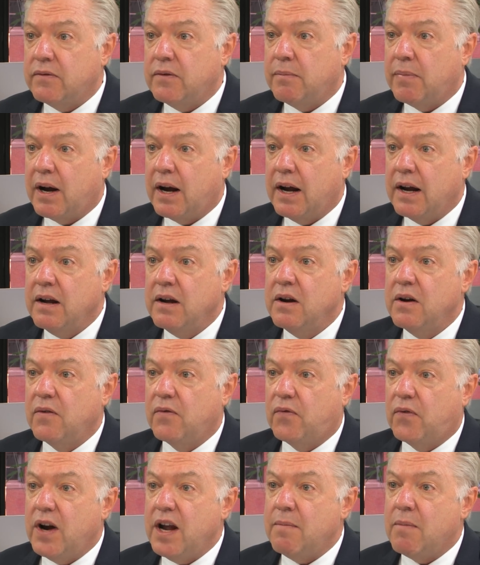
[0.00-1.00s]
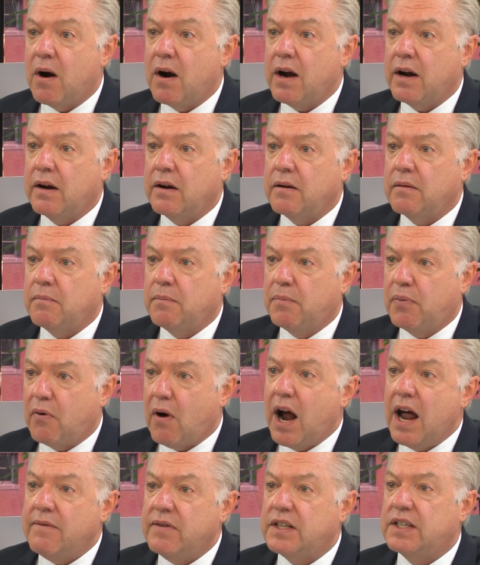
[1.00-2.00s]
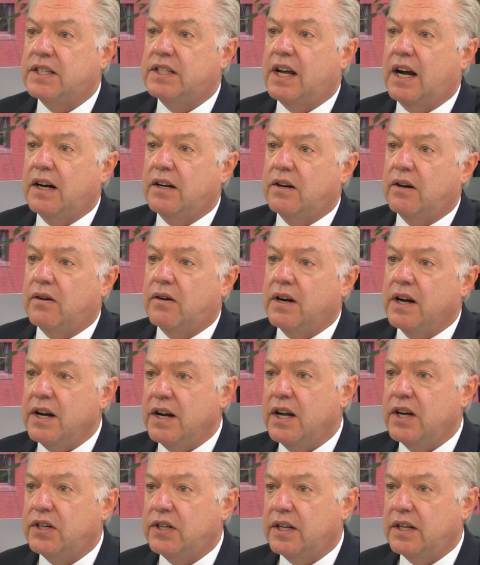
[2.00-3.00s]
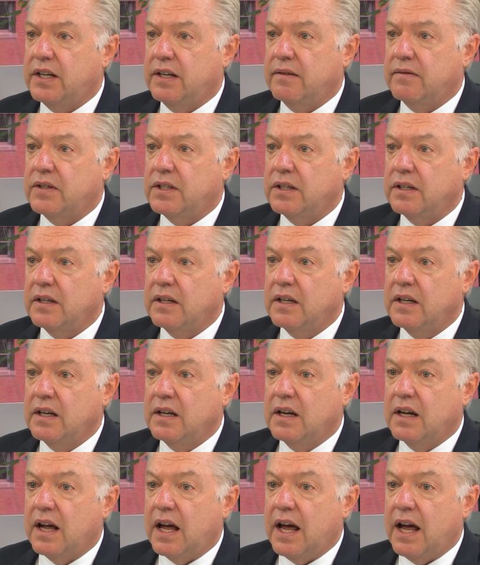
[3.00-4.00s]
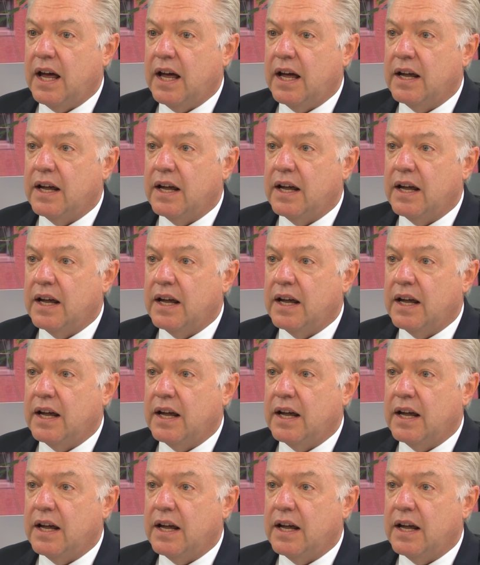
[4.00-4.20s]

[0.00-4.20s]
by free market, private sector initiatives. And